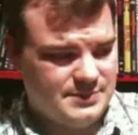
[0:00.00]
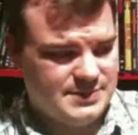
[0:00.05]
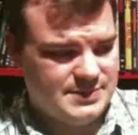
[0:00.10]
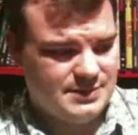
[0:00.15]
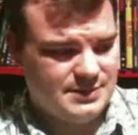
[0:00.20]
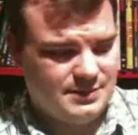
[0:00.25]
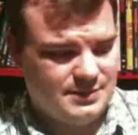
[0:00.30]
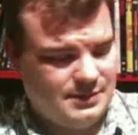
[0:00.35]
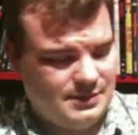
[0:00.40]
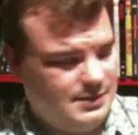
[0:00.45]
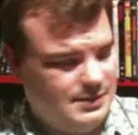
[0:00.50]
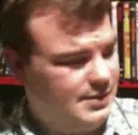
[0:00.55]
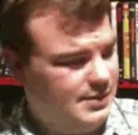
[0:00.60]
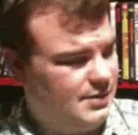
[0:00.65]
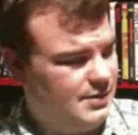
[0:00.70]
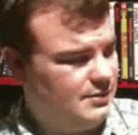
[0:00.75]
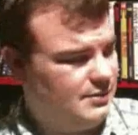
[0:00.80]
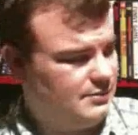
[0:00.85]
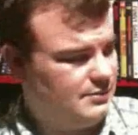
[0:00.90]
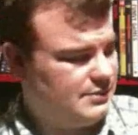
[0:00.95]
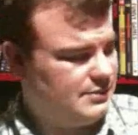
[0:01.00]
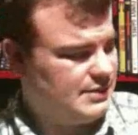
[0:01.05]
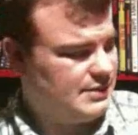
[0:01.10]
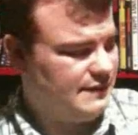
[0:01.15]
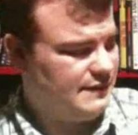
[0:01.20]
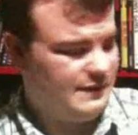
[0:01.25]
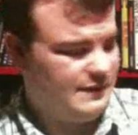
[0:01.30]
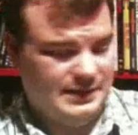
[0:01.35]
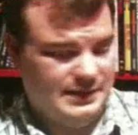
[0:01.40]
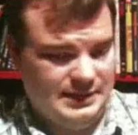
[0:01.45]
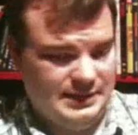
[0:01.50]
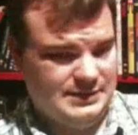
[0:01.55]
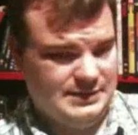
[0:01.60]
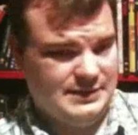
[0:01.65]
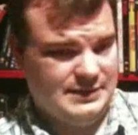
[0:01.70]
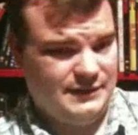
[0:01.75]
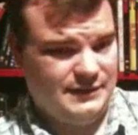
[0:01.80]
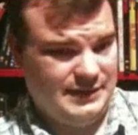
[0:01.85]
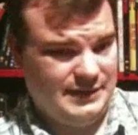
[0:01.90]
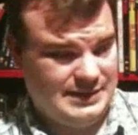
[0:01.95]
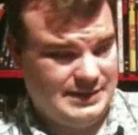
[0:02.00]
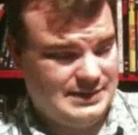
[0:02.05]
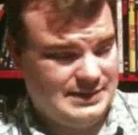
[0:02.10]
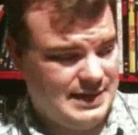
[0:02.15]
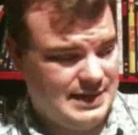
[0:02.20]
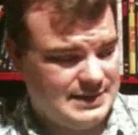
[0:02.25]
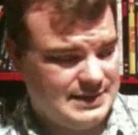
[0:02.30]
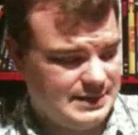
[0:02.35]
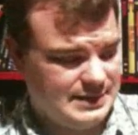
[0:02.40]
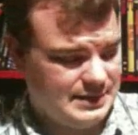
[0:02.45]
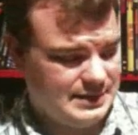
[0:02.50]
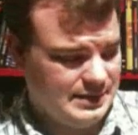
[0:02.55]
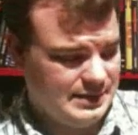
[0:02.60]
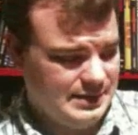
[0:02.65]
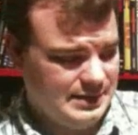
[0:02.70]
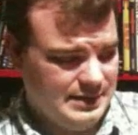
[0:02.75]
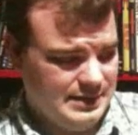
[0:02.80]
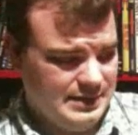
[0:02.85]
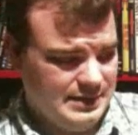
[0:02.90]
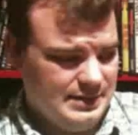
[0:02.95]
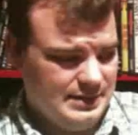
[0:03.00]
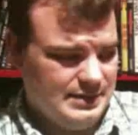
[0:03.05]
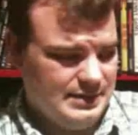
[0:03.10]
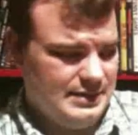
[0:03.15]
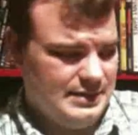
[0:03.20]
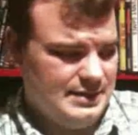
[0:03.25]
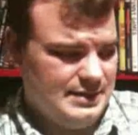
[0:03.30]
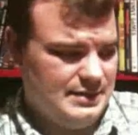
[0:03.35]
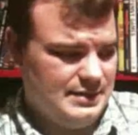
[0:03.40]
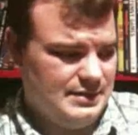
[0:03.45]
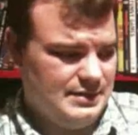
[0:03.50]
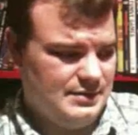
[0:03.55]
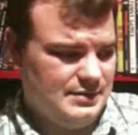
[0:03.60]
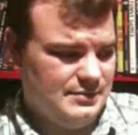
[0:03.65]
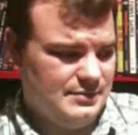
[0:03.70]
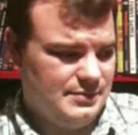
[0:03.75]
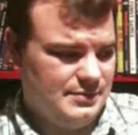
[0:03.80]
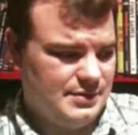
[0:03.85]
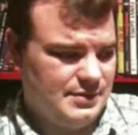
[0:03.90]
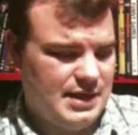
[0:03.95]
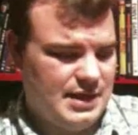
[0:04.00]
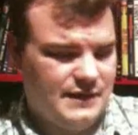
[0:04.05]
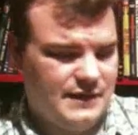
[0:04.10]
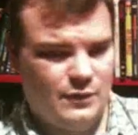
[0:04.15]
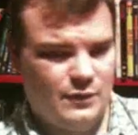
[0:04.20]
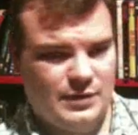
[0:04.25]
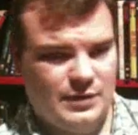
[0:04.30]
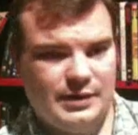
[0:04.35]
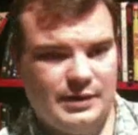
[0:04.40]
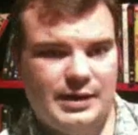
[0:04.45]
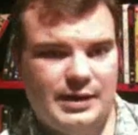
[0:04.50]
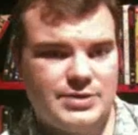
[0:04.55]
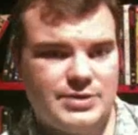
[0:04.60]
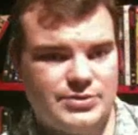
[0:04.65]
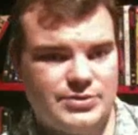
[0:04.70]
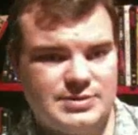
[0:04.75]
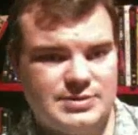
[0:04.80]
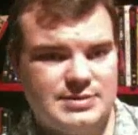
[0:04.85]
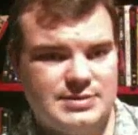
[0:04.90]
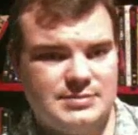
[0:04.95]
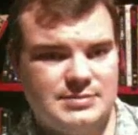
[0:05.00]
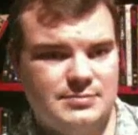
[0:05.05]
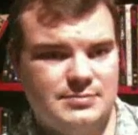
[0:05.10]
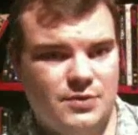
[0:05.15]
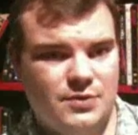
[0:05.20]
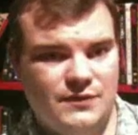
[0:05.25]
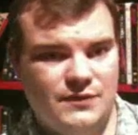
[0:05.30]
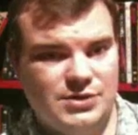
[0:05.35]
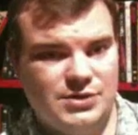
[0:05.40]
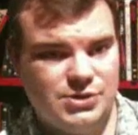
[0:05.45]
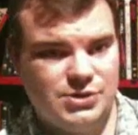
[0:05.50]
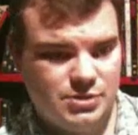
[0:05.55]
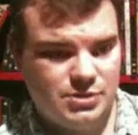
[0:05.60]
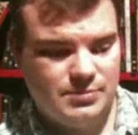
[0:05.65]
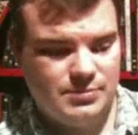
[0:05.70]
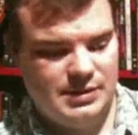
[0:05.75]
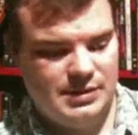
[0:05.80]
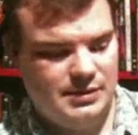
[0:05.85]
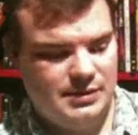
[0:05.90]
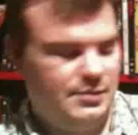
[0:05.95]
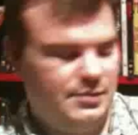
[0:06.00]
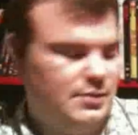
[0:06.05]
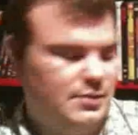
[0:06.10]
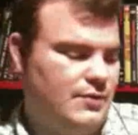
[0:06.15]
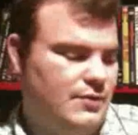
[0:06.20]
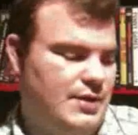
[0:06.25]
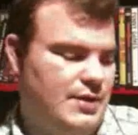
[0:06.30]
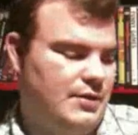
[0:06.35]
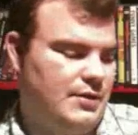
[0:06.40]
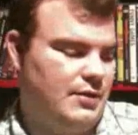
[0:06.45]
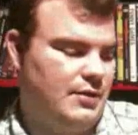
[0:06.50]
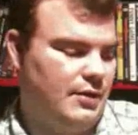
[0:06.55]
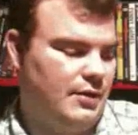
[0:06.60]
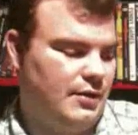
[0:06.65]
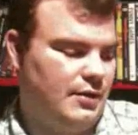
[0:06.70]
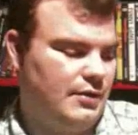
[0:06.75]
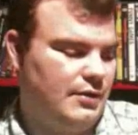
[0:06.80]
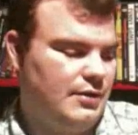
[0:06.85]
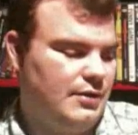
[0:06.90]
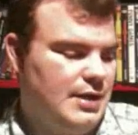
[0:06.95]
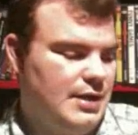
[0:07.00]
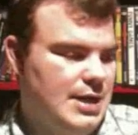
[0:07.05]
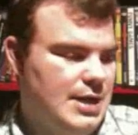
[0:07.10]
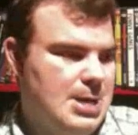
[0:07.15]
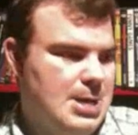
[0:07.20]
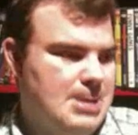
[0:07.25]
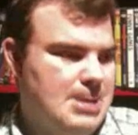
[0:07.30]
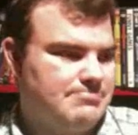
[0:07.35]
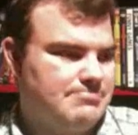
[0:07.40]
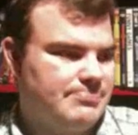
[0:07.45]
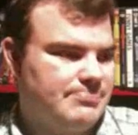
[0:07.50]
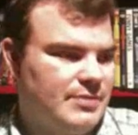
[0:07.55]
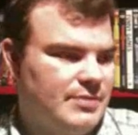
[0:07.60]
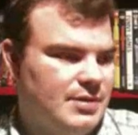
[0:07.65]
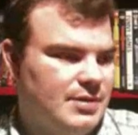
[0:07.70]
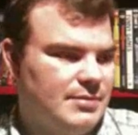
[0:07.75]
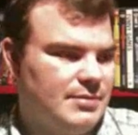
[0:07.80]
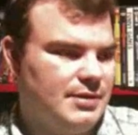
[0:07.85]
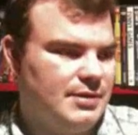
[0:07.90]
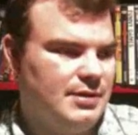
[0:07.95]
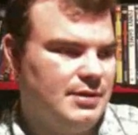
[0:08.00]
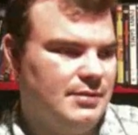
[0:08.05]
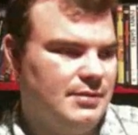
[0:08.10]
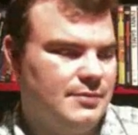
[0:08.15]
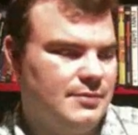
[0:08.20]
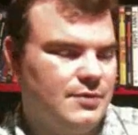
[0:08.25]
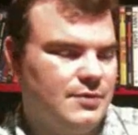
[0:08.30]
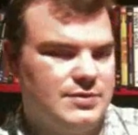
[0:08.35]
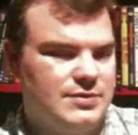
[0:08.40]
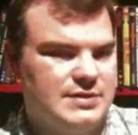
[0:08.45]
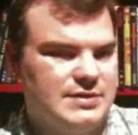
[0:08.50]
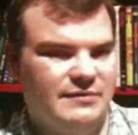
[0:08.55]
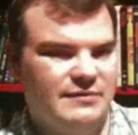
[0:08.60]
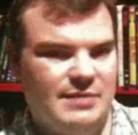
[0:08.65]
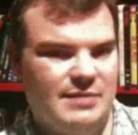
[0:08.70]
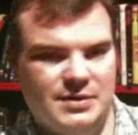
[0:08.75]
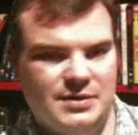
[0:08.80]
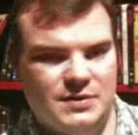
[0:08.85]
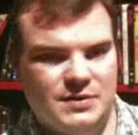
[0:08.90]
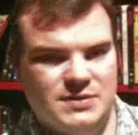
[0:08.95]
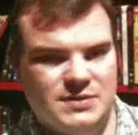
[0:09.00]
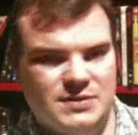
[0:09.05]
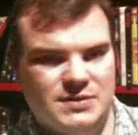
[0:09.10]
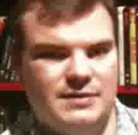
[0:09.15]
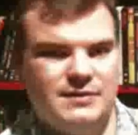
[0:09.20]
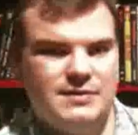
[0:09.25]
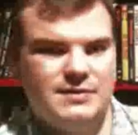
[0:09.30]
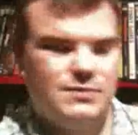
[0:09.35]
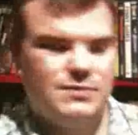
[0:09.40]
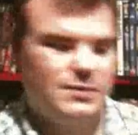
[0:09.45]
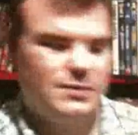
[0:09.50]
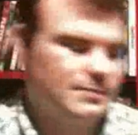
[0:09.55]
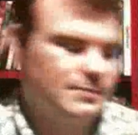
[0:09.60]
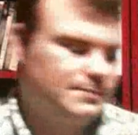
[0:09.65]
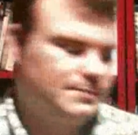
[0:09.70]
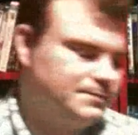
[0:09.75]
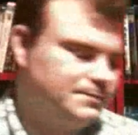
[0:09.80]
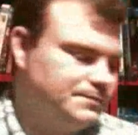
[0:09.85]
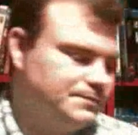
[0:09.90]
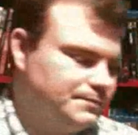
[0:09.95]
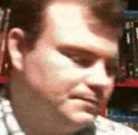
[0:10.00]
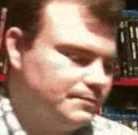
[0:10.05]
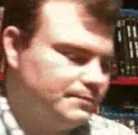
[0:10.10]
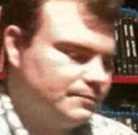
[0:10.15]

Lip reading: But I'm still, definitely a classic, and kind of what an exorcism movie should be. Rated R. But of course, everybody knows about this one.